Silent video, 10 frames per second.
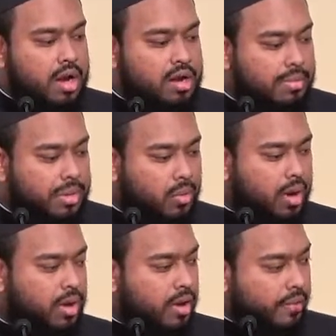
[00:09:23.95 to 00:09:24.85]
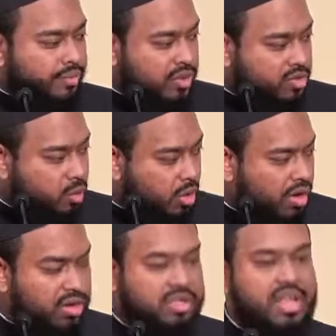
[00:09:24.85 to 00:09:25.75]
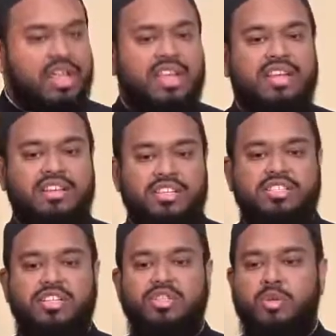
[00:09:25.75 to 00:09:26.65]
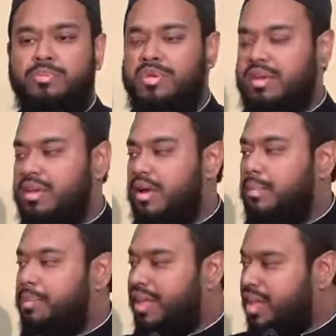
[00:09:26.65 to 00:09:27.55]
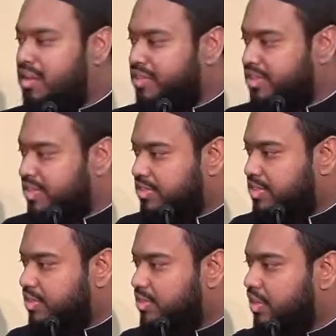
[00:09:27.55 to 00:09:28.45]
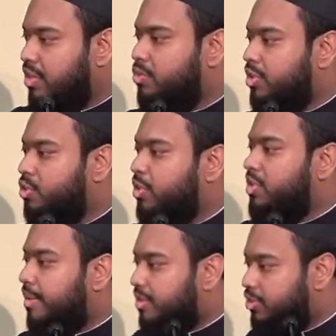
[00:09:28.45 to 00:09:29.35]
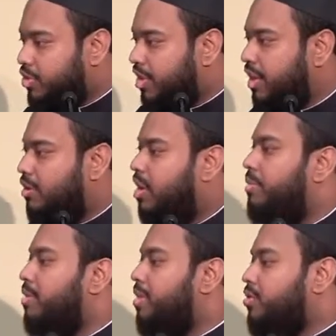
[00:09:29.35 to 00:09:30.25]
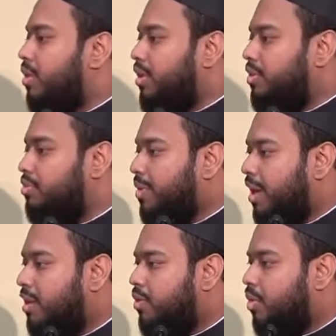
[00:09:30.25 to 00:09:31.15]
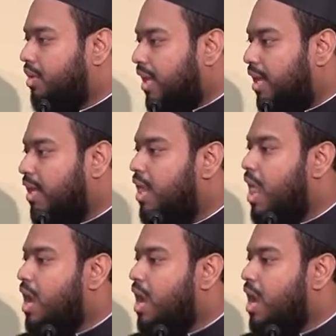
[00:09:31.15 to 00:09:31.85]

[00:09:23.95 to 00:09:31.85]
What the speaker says: Number one, this world, in addition to being a plane of existence in which we demonstrate our commitment to Allah subhanahu wa ta'ala